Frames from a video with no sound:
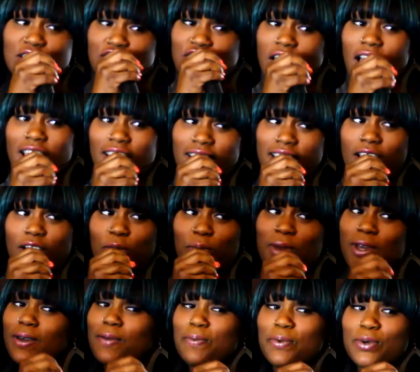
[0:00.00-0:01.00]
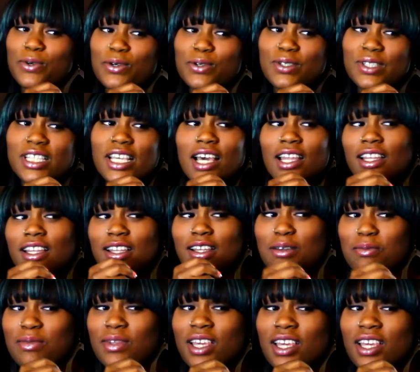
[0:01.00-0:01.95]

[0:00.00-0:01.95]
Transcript: shouting out people, telling them.